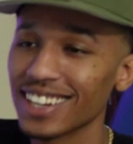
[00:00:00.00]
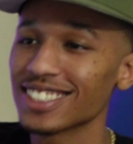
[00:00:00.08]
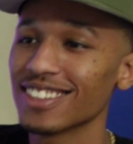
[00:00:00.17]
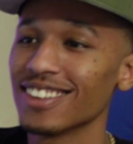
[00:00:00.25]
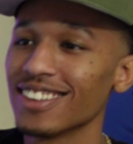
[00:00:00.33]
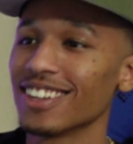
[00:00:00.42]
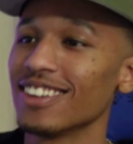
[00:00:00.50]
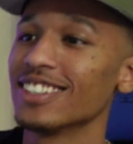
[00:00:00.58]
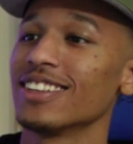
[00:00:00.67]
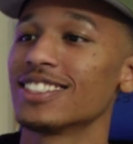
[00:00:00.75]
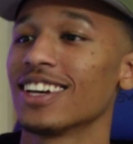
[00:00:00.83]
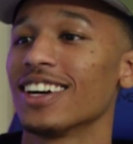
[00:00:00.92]
What's going on? What's
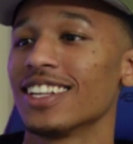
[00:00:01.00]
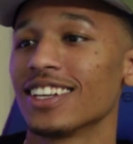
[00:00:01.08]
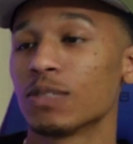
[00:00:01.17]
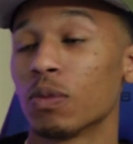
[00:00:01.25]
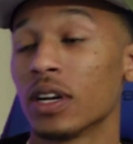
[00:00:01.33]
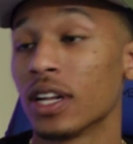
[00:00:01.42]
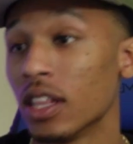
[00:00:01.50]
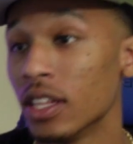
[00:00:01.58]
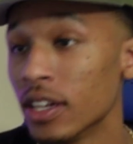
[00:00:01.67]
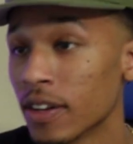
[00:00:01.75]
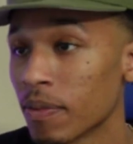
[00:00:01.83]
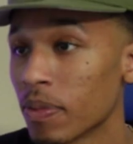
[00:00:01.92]
up, y'all niggas, bro? Now
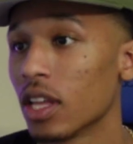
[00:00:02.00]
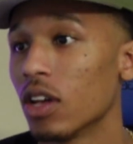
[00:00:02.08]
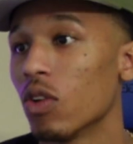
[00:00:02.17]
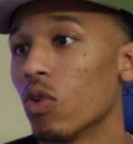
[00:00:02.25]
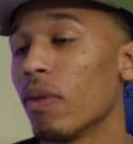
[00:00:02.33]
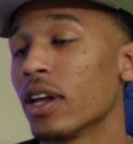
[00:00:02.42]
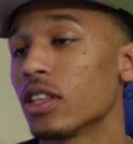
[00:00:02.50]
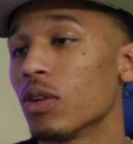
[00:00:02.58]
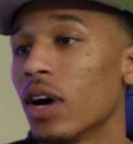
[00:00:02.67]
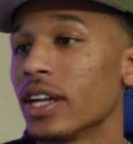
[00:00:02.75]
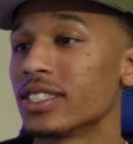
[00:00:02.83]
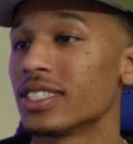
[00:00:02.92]
look, I'm about to
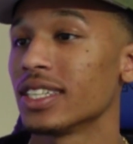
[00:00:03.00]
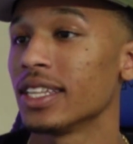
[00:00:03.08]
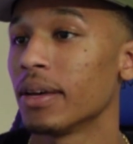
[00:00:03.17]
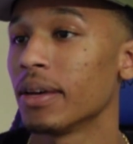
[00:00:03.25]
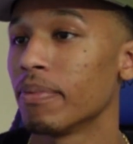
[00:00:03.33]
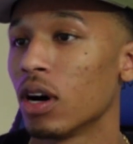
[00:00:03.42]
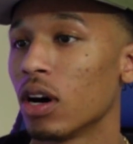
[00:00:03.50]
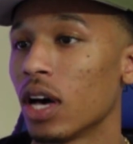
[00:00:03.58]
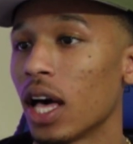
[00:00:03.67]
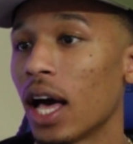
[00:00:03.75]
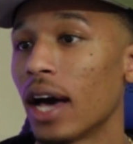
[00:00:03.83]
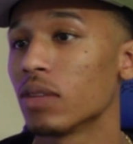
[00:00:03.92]
watch NETBALL,
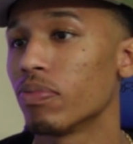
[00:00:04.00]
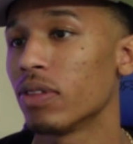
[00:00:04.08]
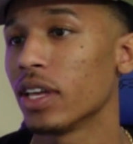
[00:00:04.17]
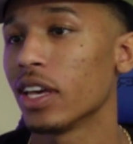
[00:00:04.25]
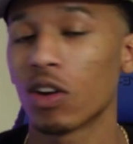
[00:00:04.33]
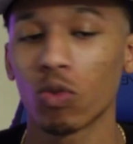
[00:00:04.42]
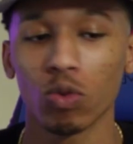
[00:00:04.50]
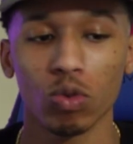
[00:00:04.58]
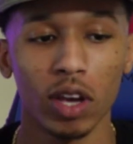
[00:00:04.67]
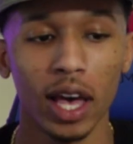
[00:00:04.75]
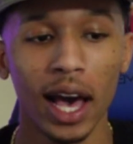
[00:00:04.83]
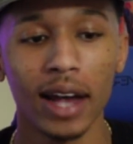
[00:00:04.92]
how
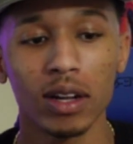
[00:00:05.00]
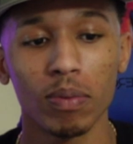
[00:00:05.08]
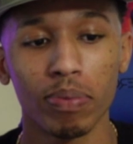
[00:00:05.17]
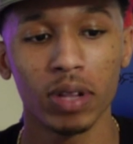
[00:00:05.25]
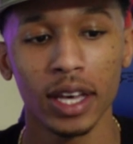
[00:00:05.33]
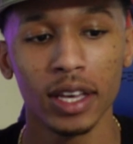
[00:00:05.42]
to play